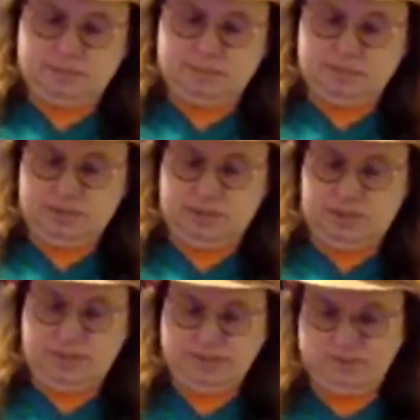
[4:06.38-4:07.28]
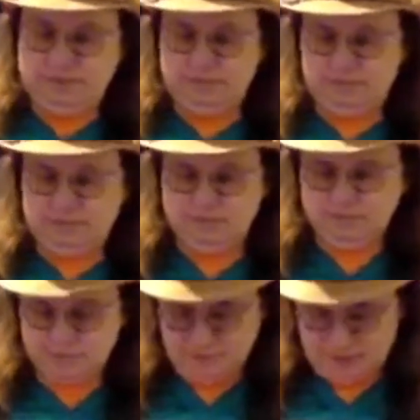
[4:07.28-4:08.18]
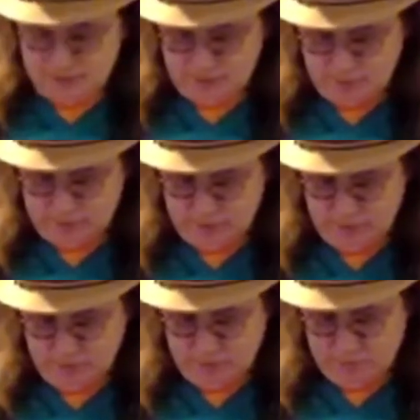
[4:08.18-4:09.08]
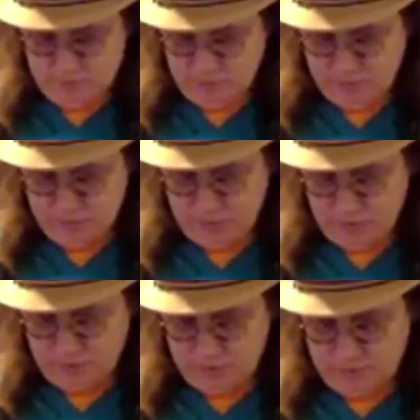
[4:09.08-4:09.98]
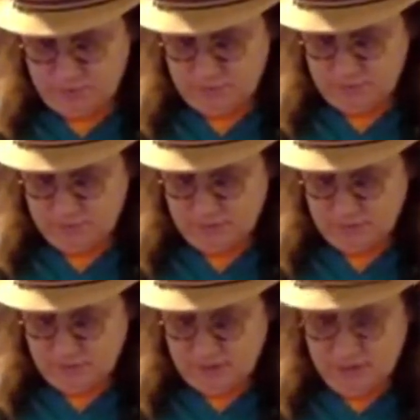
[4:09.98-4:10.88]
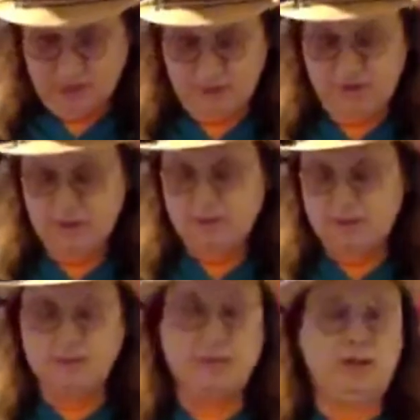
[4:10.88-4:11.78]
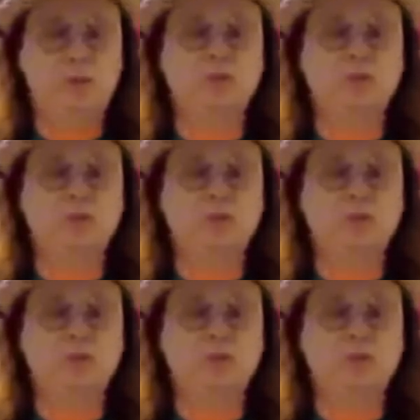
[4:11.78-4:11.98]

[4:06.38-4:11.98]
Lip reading: ta-da, there's a white cube of sugar. I will